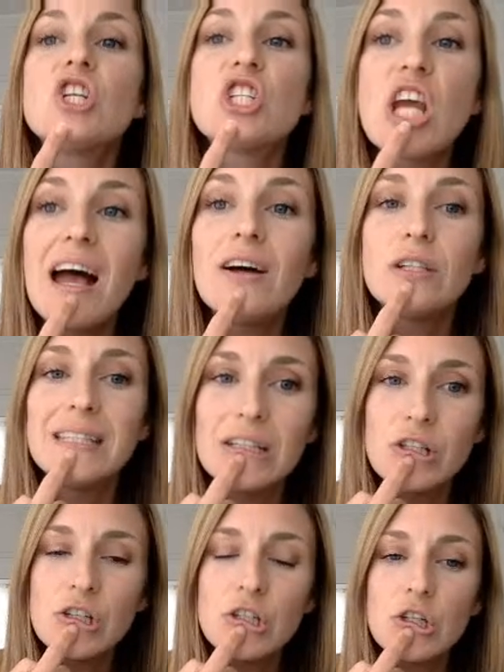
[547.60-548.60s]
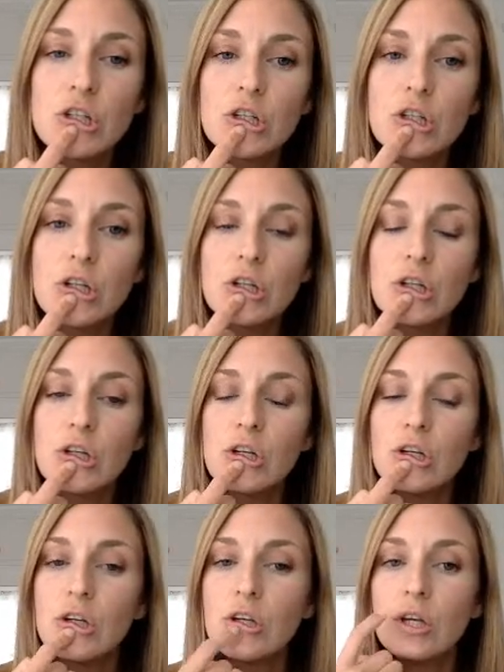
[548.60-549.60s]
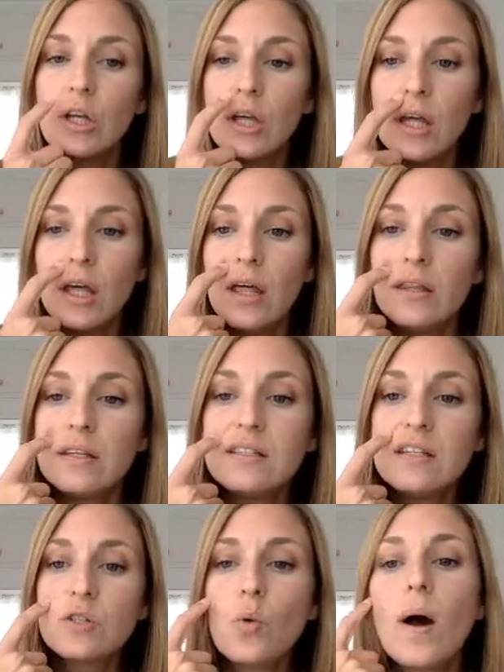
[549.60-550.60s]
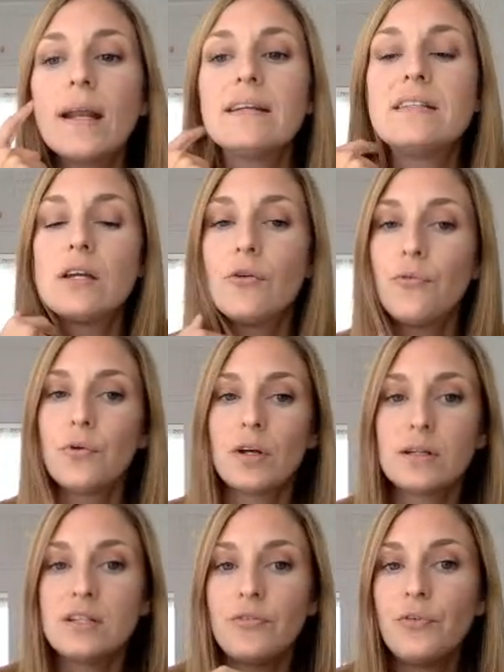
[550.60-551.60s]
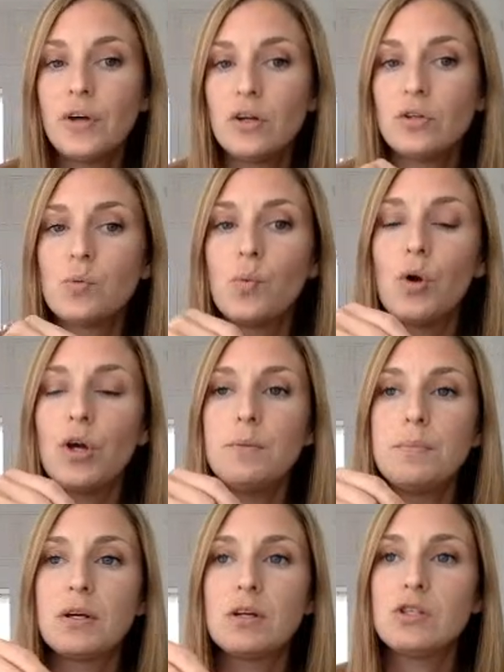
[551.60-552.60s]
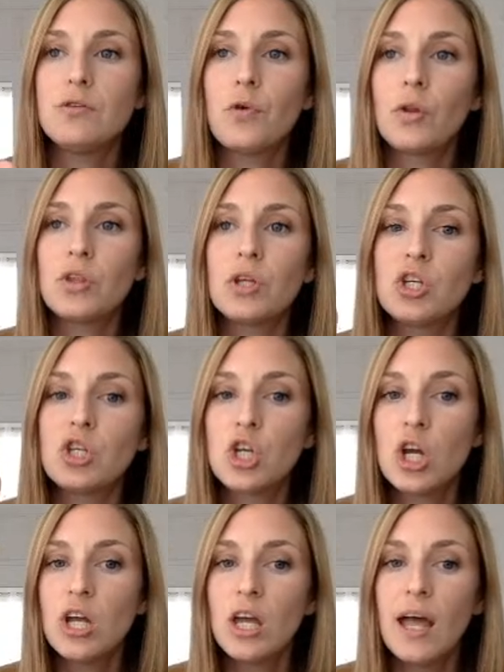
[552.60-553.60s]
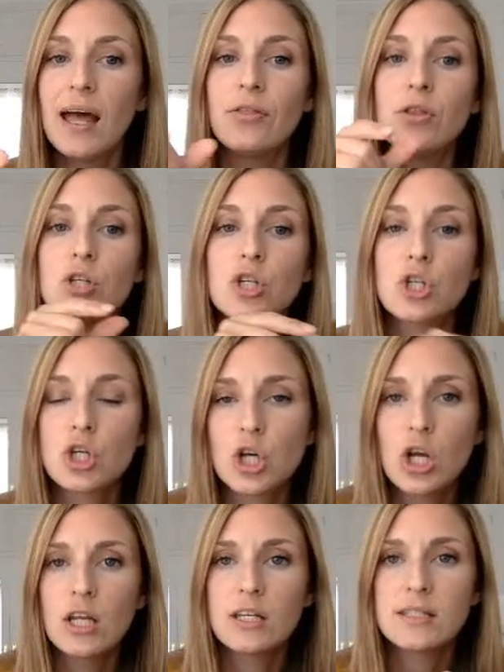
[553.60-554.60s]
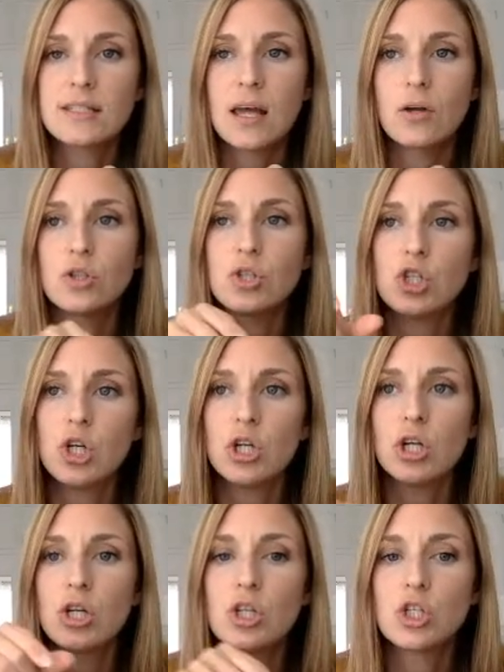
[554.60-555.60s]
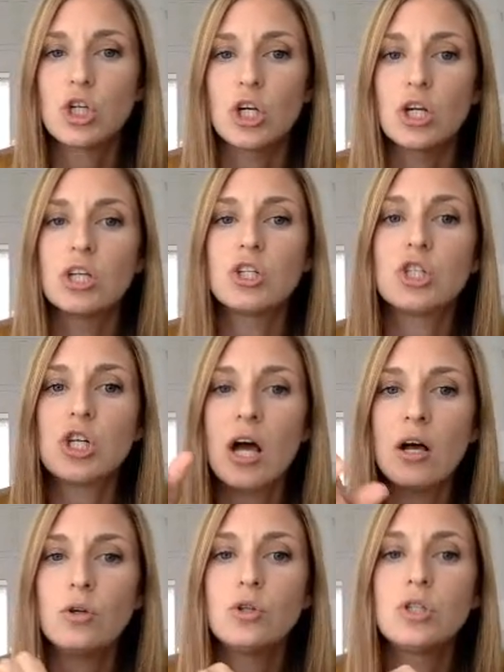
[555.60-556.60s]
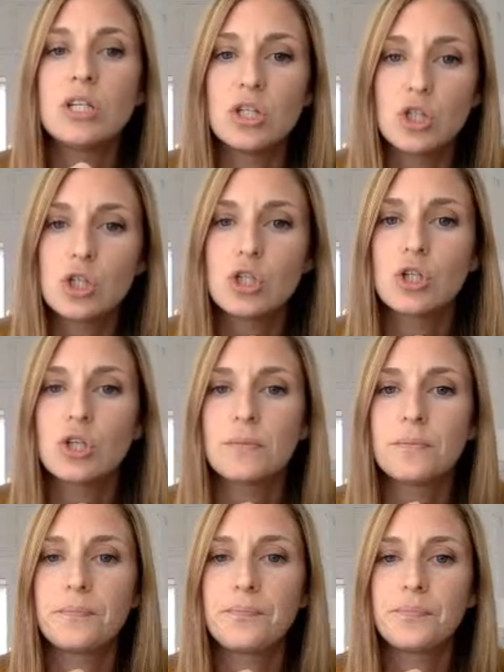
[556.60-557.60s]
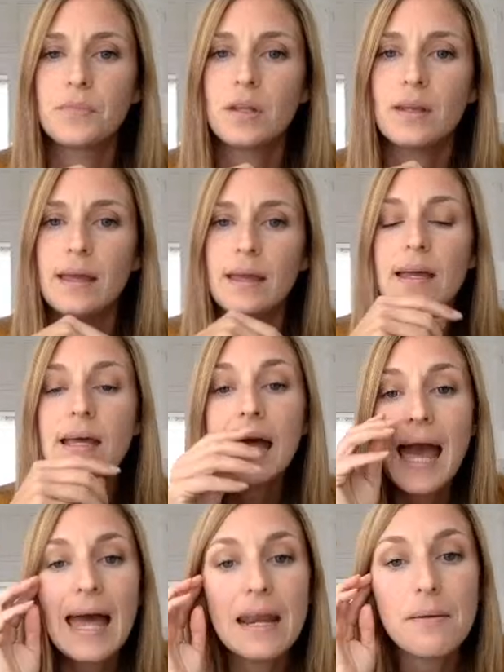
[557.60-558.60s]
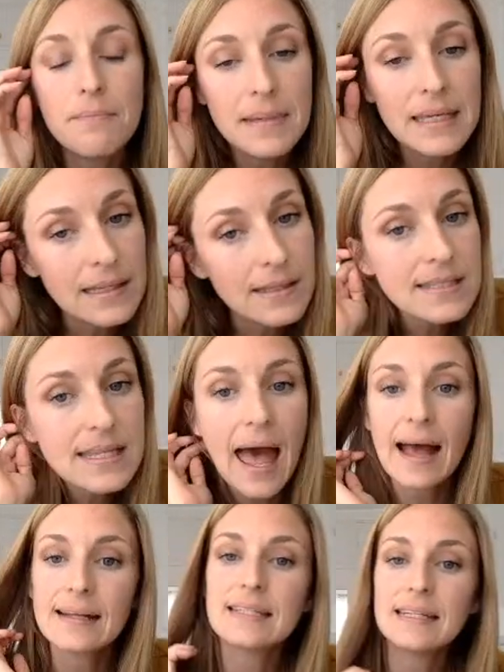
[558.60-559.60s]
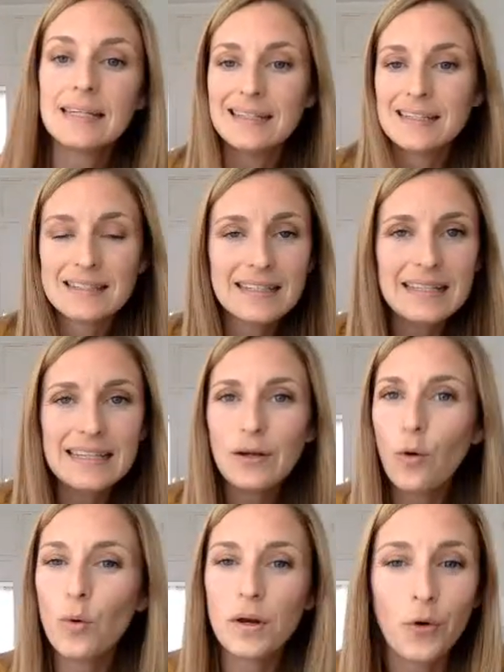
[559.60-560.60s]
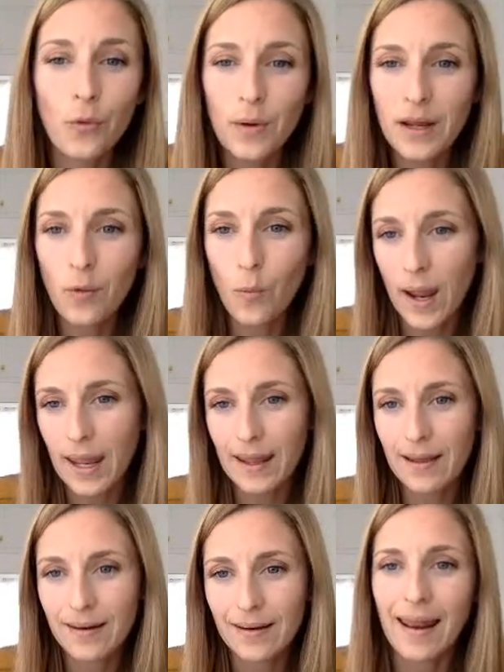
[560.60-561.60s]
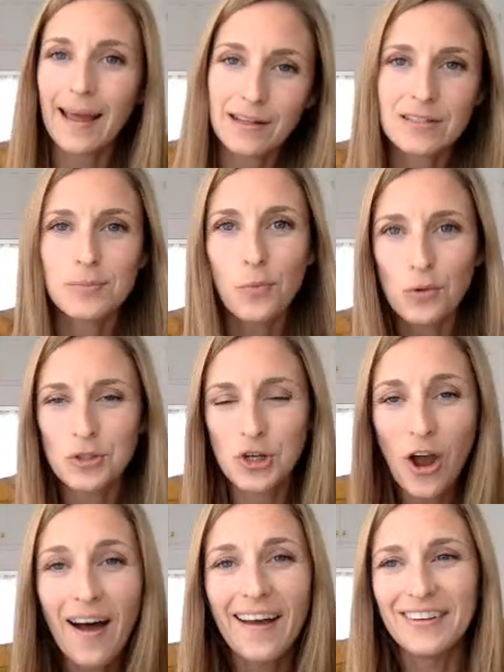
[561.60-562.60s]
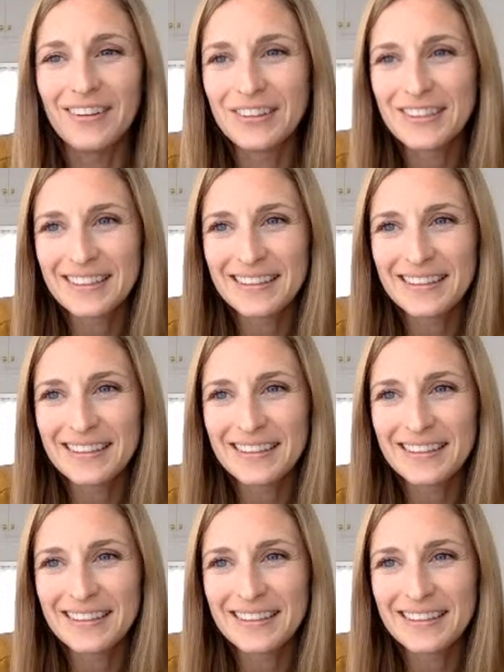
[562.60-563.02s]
Childish. This is quite a difficult word because you've got the ch and the sh sound. Ch, sh. Childish. Okay? And it means acting in a silly or annoying way, like a small child.